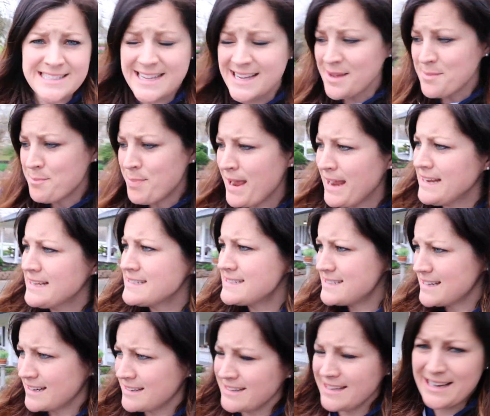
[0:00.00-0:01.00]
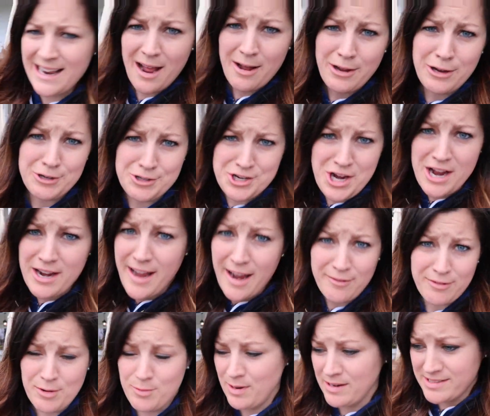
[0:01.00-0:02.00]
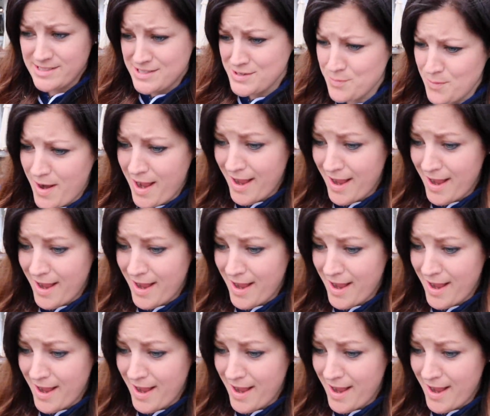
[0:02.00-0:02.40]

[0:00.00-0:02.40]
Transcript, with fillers: See, it pays to clean out your junk every once in a